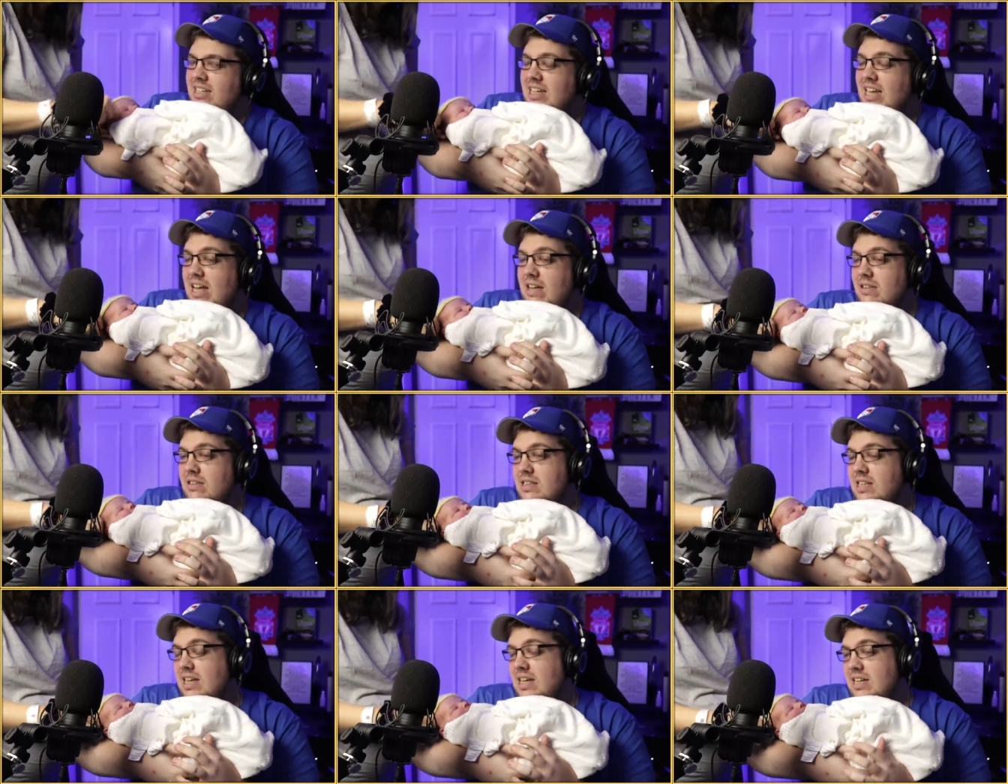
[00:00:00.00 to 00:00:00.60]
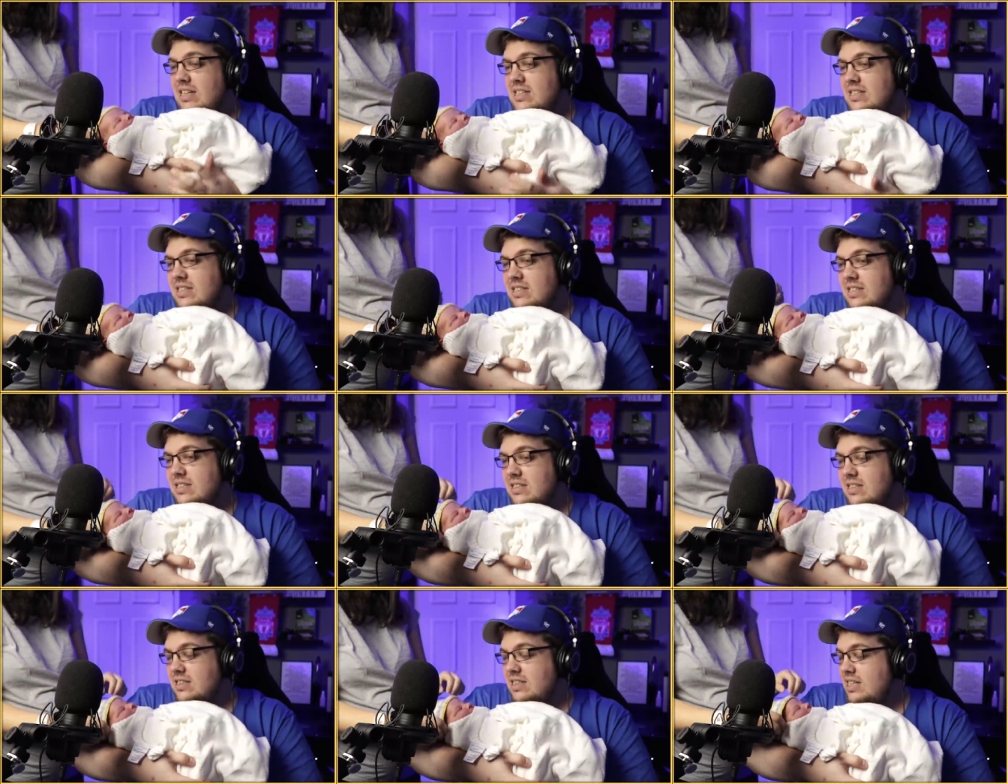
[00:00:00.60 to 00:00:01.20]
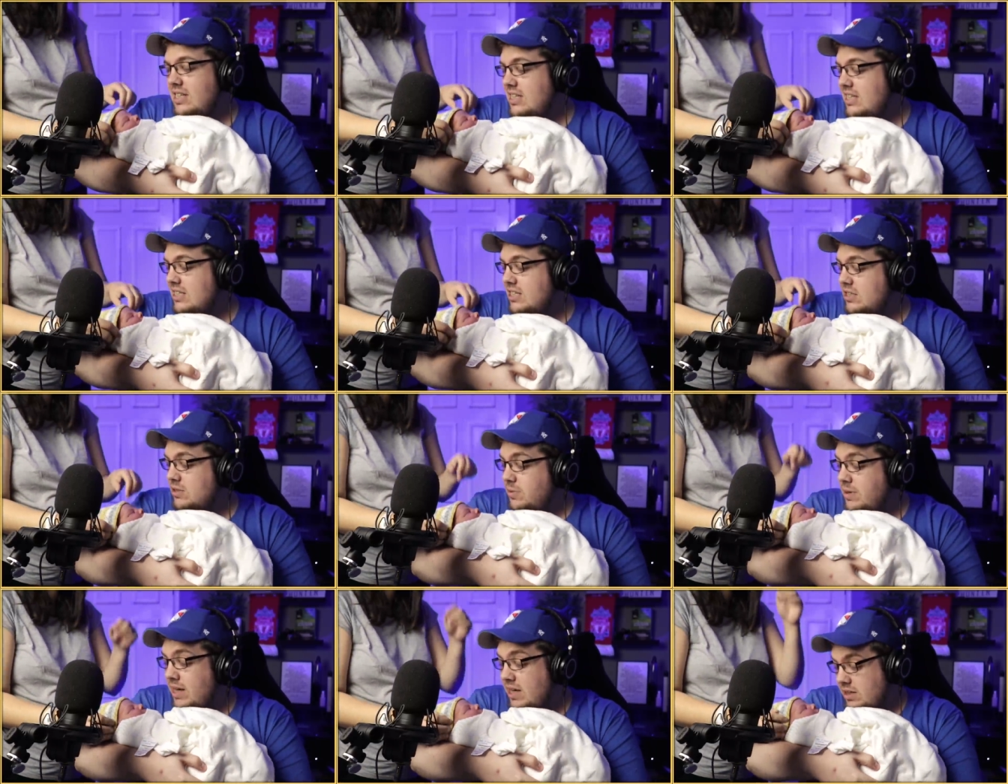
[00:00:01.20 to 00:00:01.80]
Now this, this
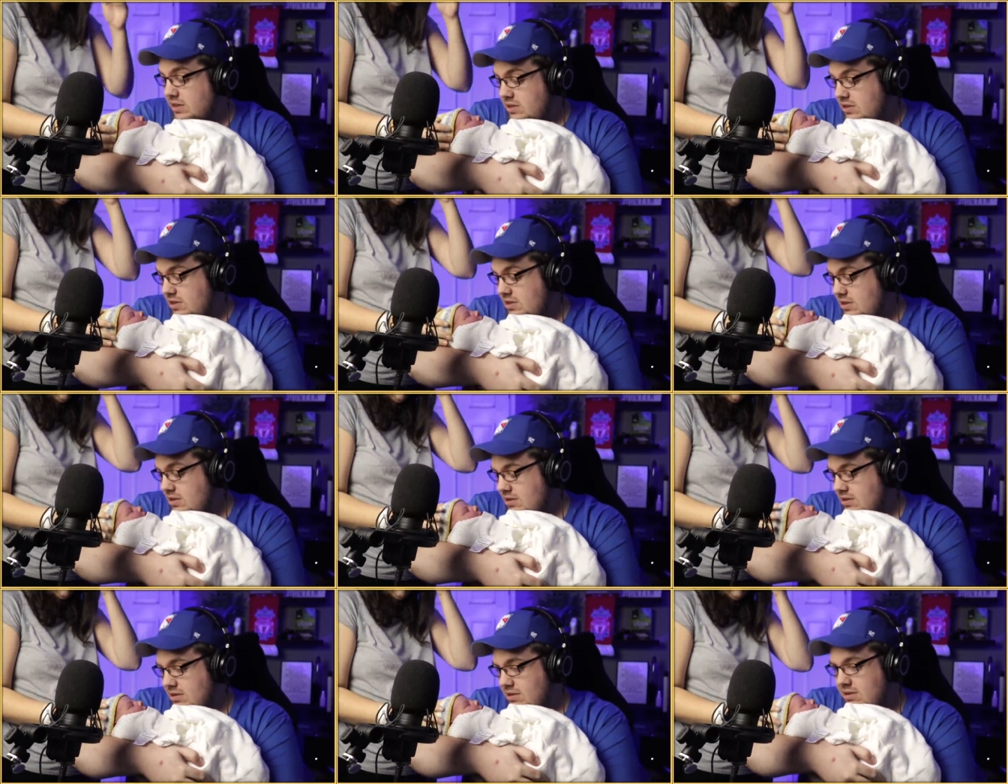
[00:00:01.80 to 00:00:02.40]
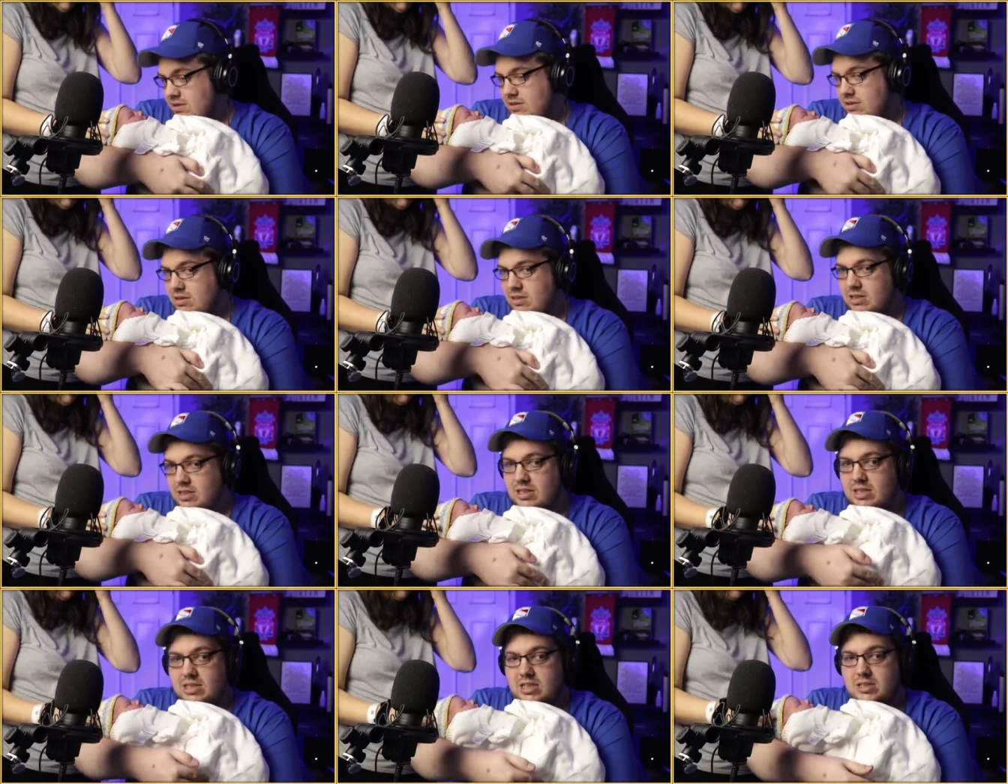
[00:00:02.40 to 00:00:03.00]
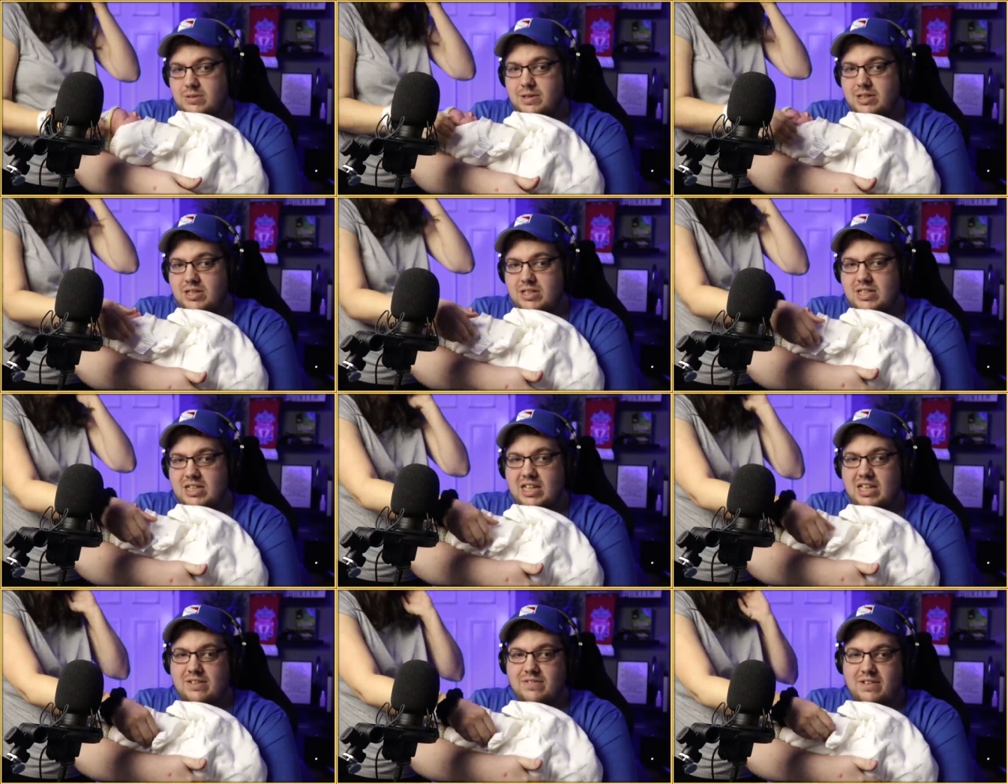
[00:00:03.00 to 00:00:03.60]
is Twitch. This is Twitch
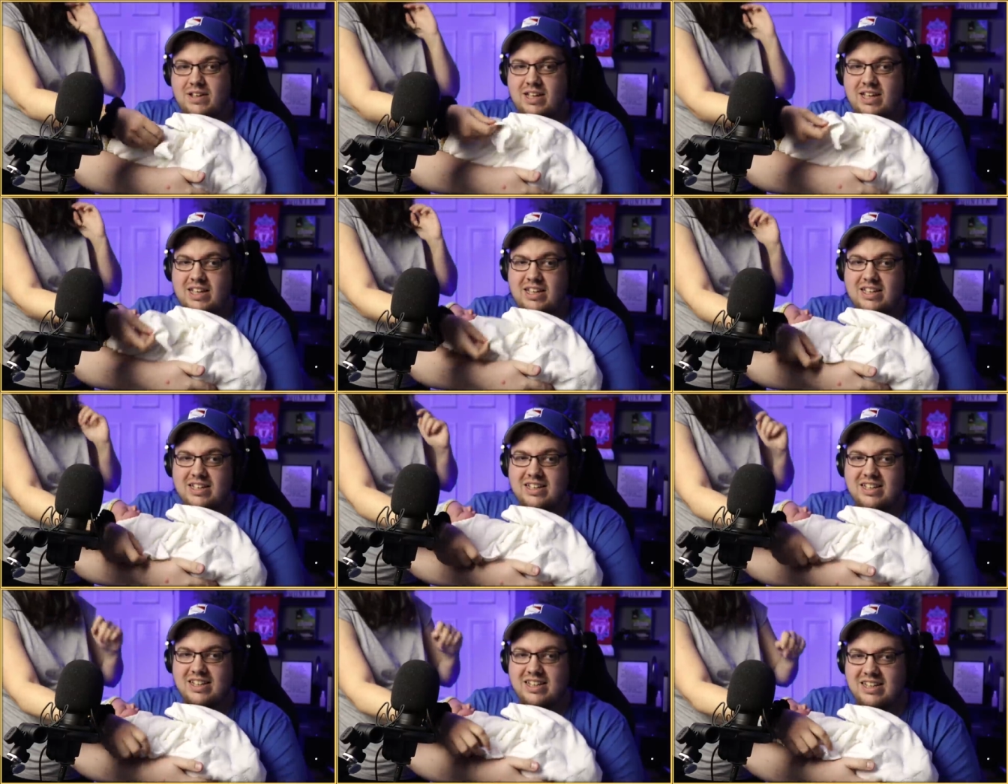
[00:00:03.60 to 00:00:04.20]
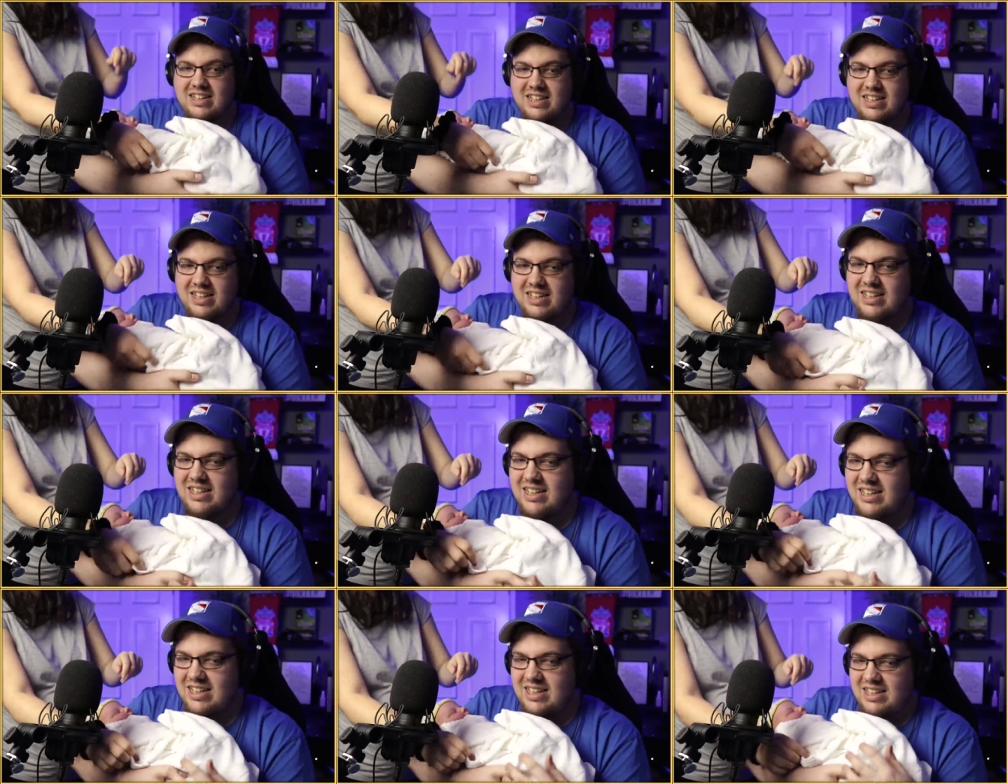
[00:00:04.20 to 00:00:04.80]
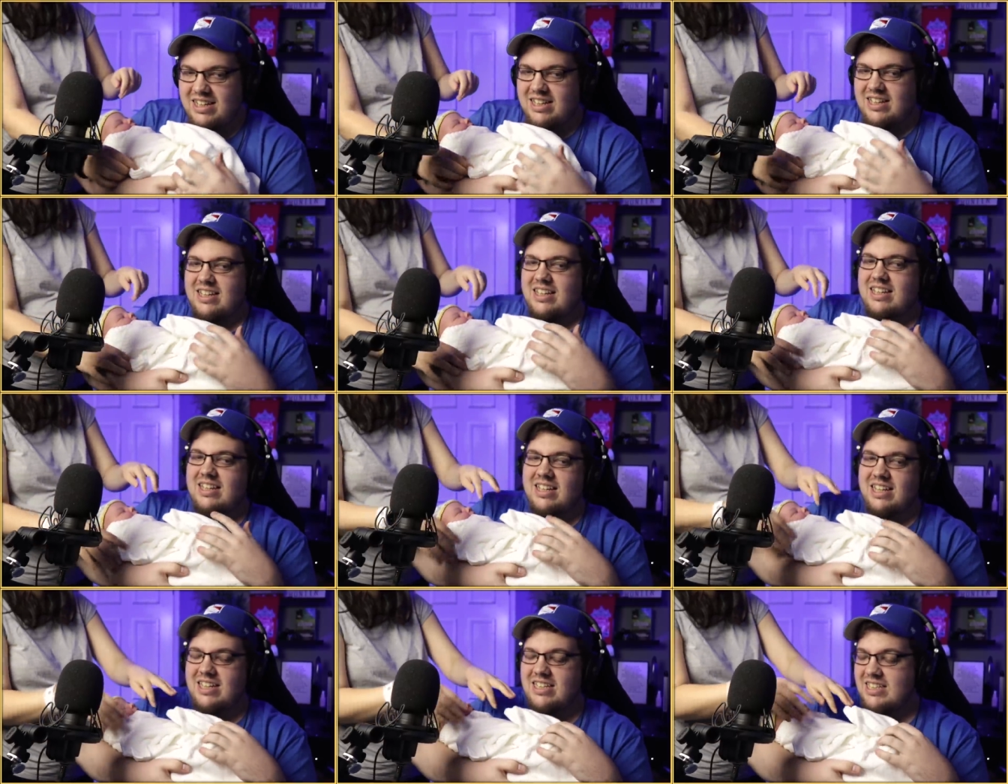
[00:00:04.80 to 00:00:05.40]
TV
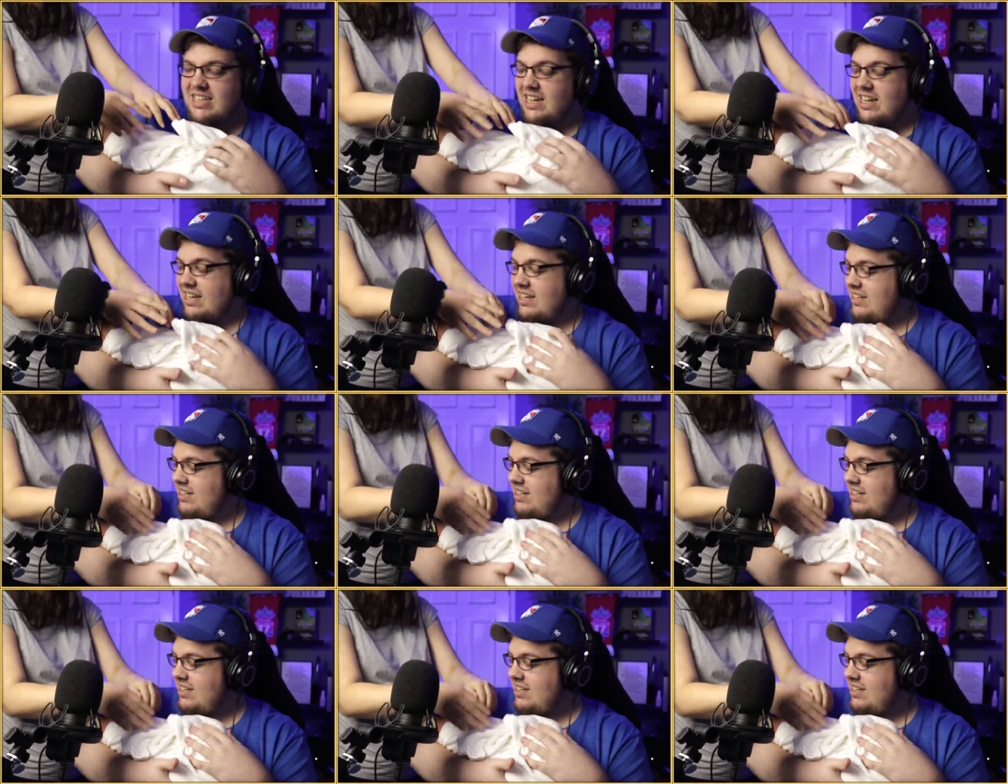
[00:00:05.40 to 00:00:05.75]
isn't it?